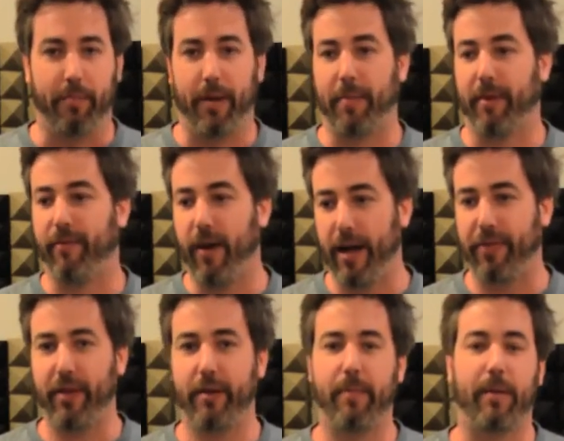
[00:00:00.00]
Maybe fought
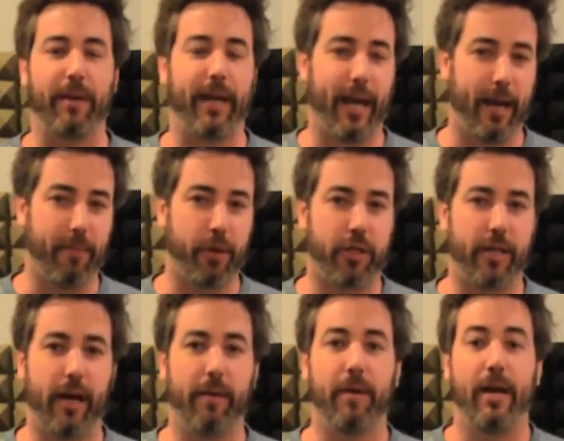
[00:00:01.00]
them, maybe ambushed
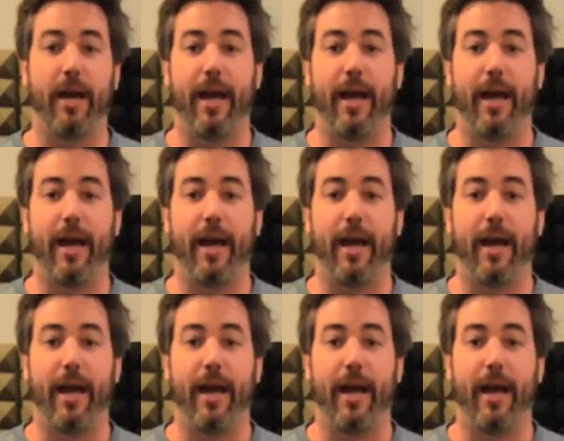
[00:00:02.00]
them,